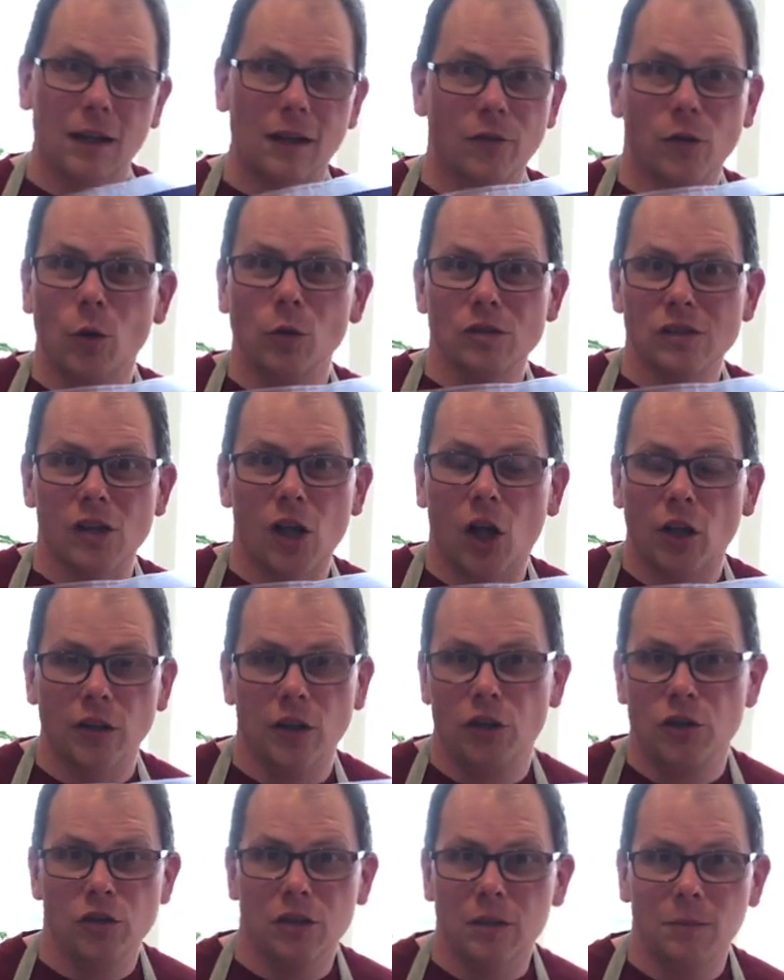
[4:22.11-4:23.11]
coleslaw. Now,
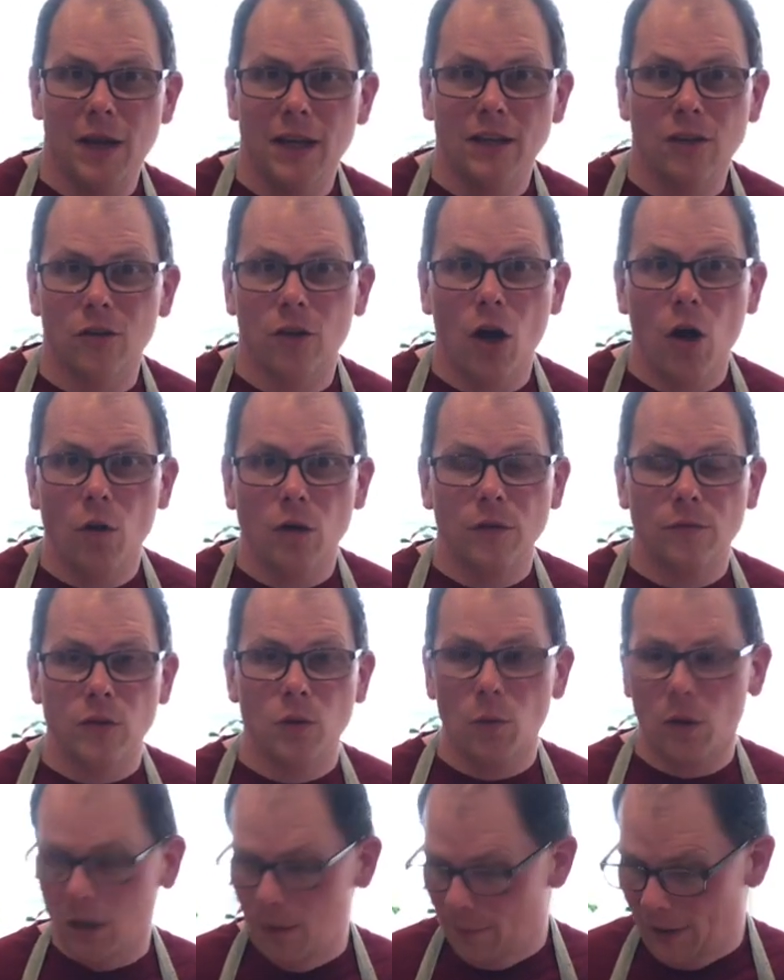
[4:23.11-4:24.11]
you can make your own if you
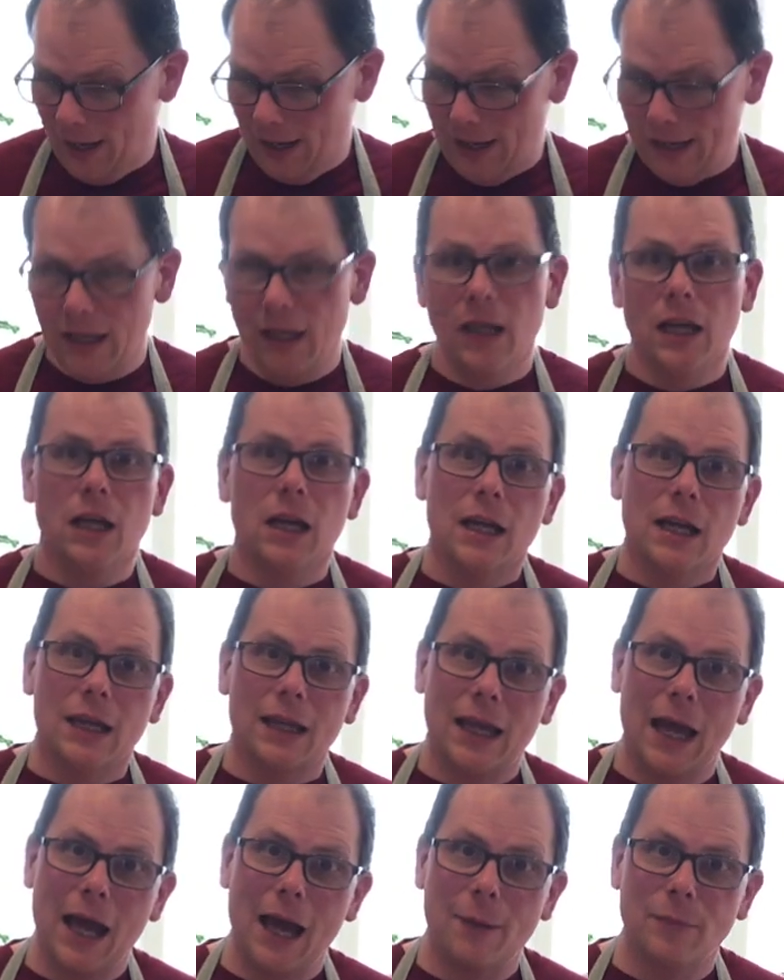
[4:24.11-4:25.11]
want to buy
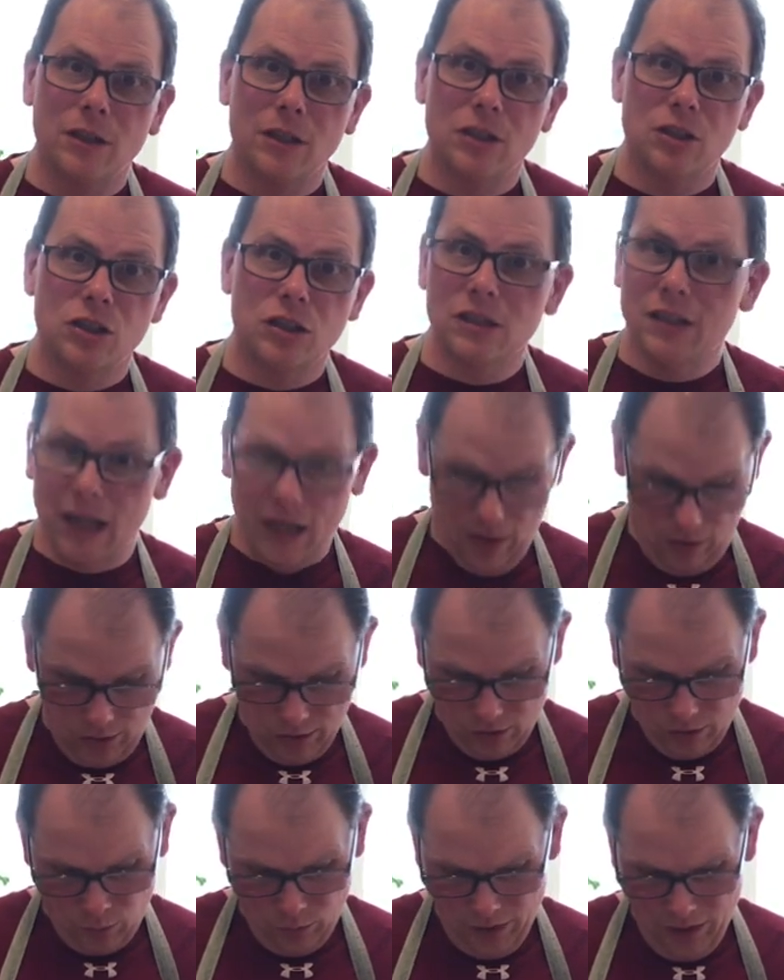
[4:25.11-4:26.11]
cabbage and
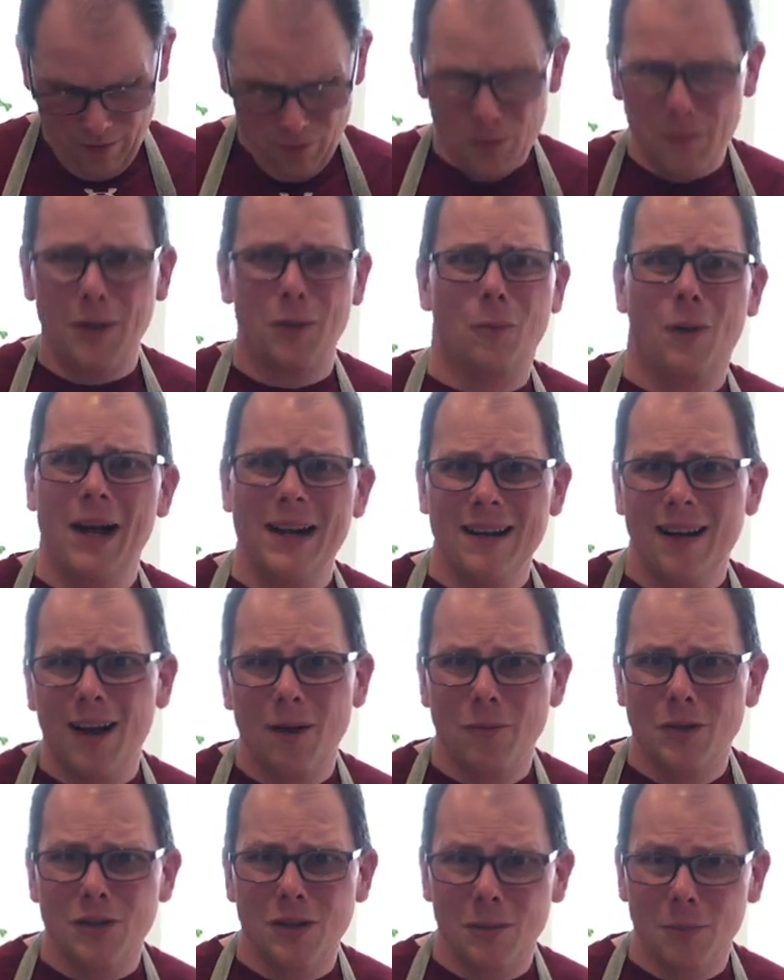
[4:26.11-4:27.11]
carrots or whatever, but why not
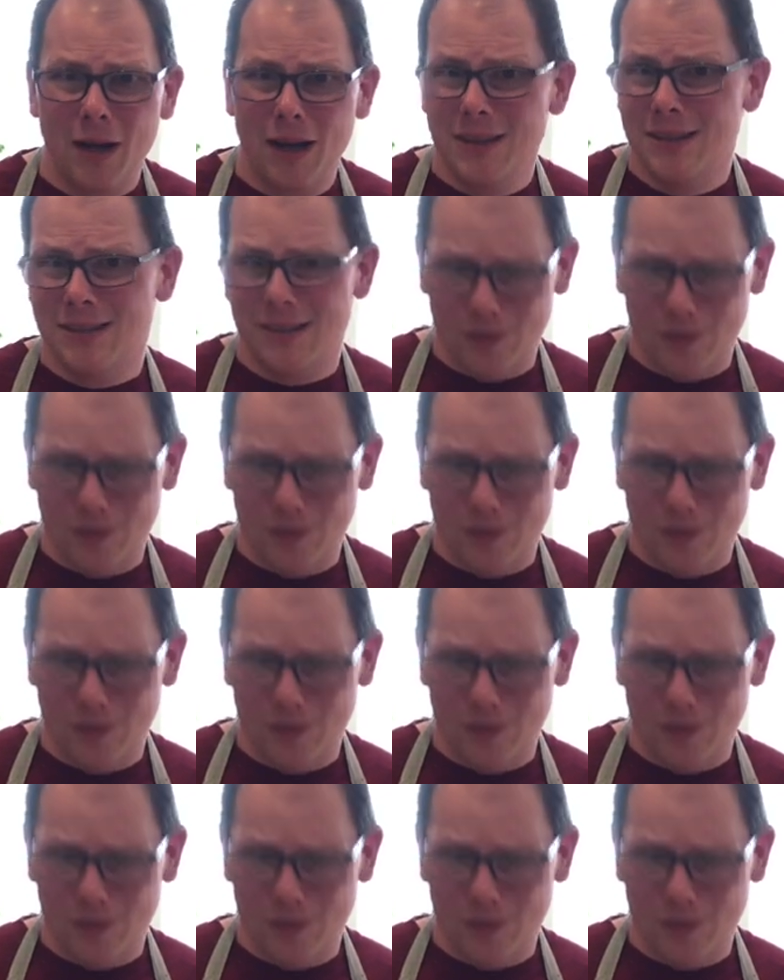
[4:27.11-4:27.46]
when you can buy this?